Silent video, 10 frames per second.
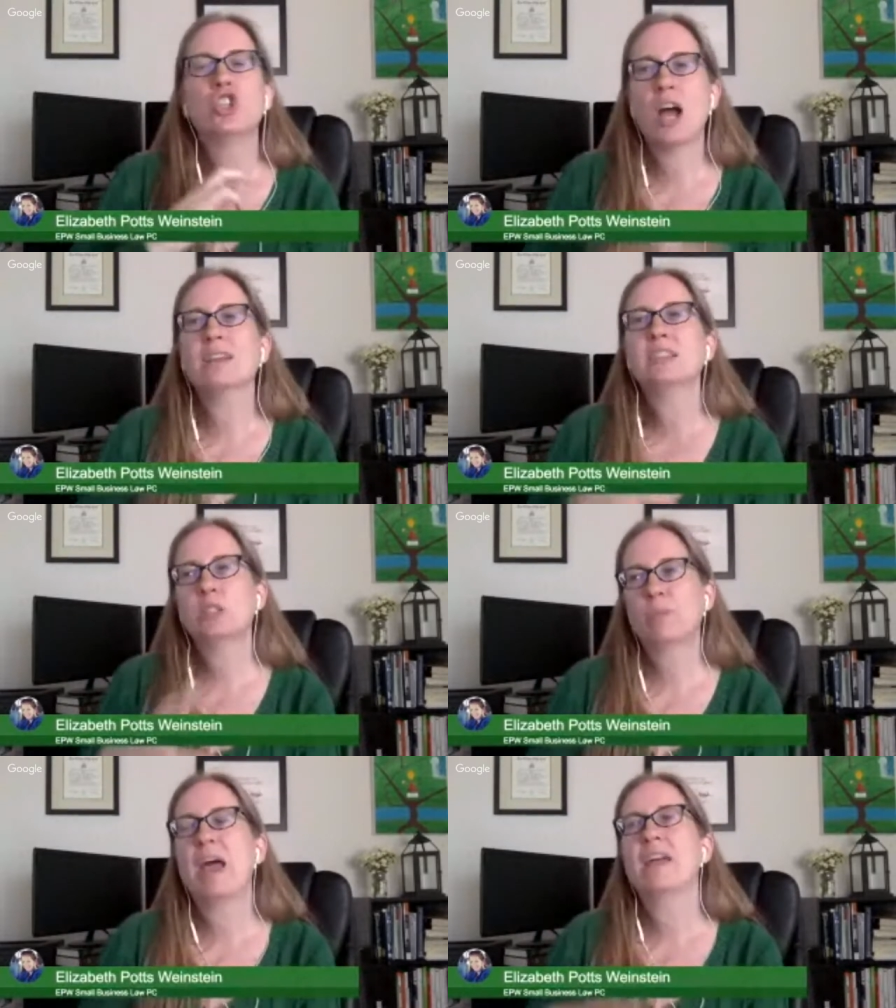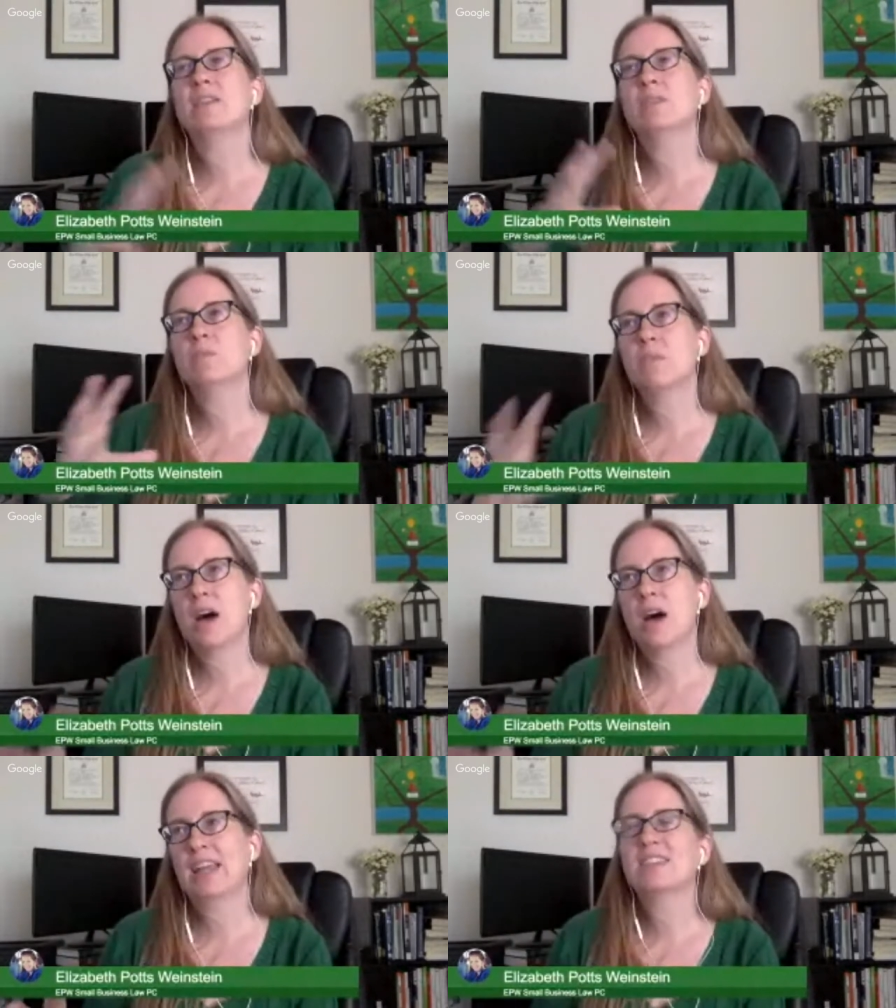I wouldn't just
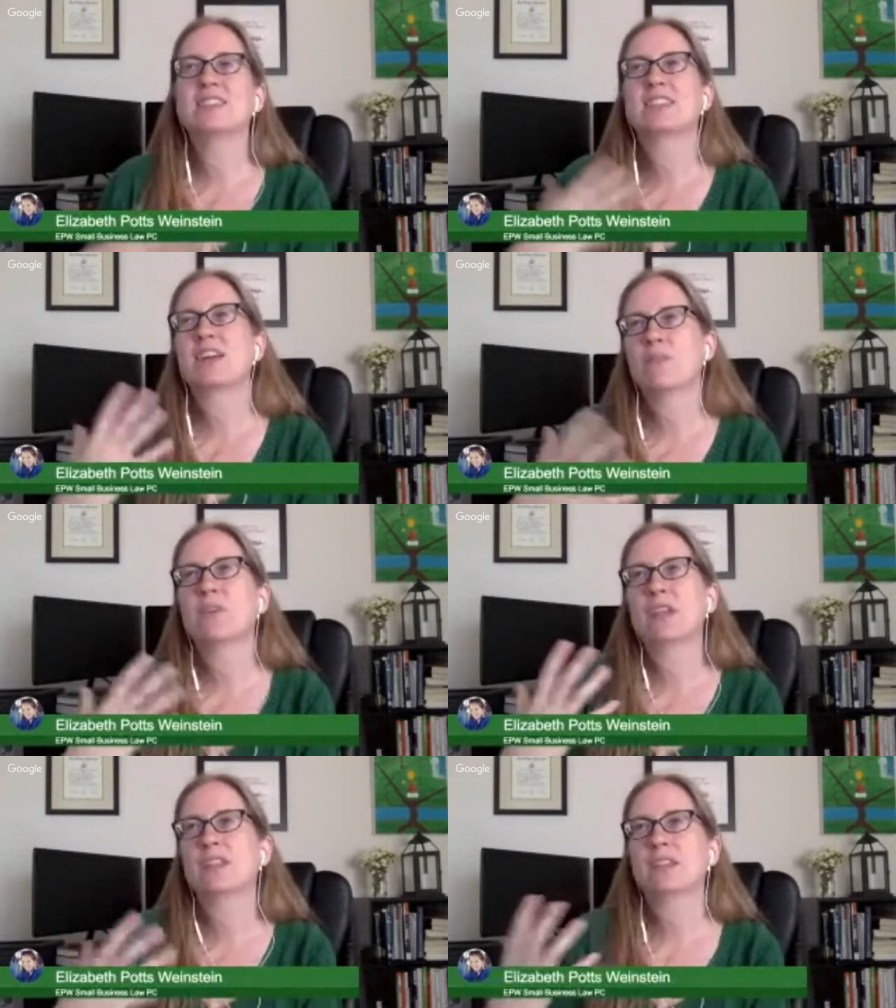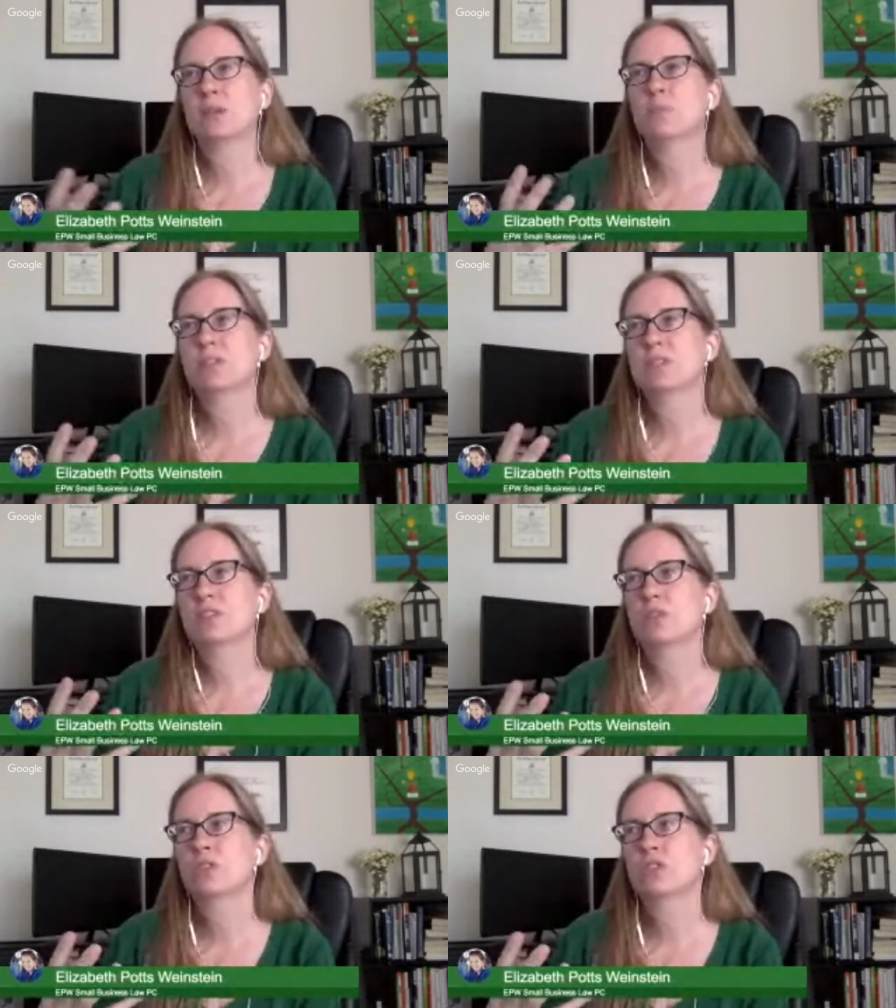spend money. And this is kind of funny thing that
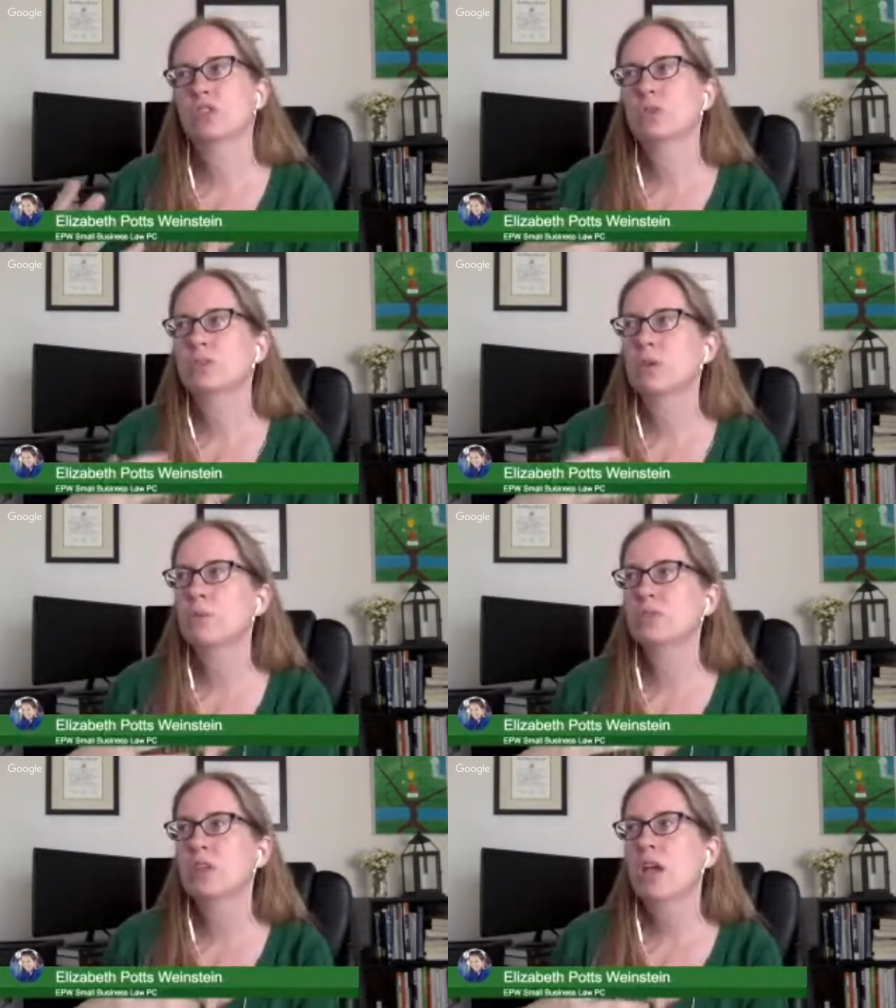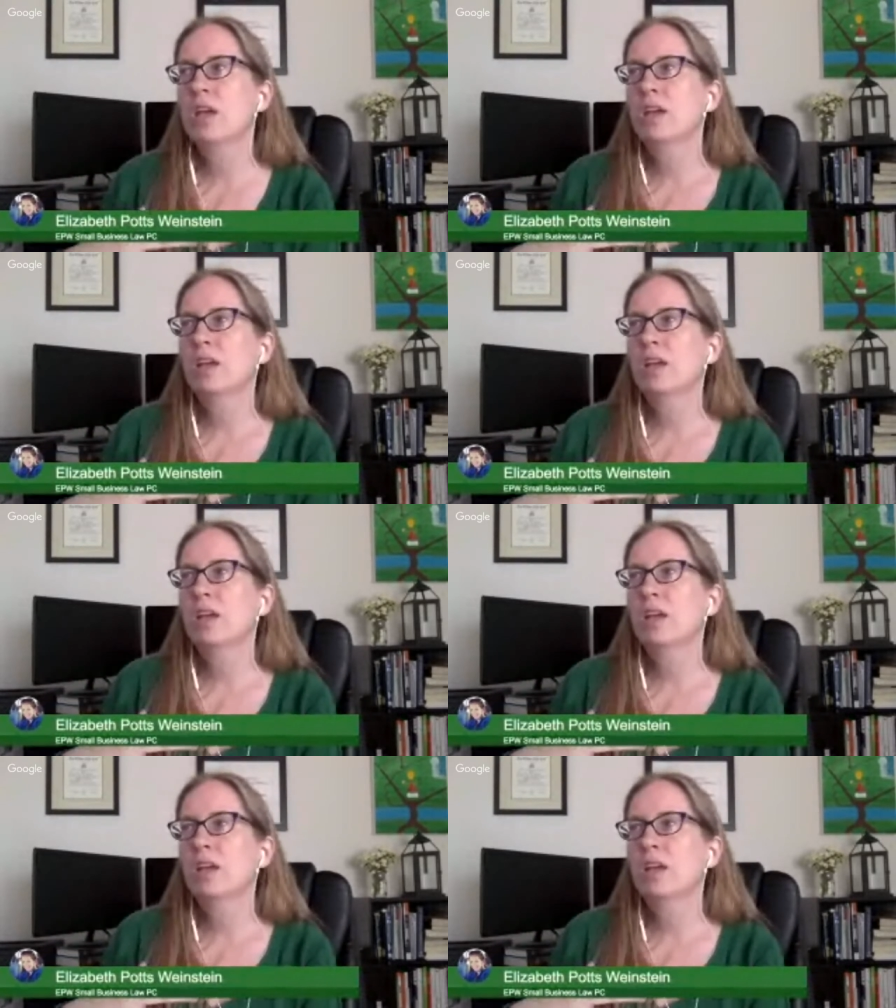some business owners do. Sometimes